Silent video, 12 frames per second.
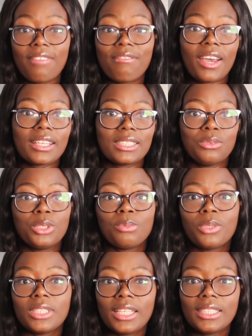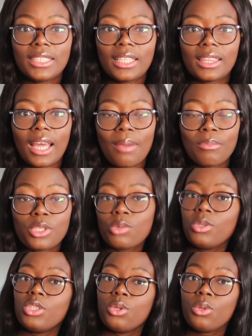In fact, it was predicted that
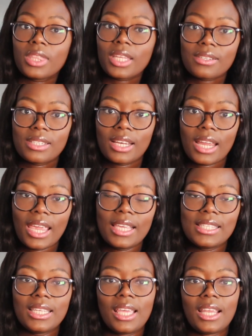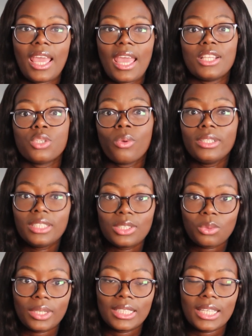between 2018 and
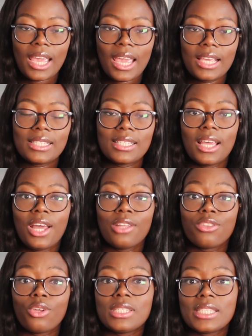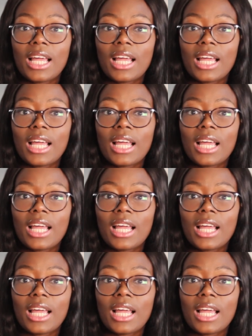2028, those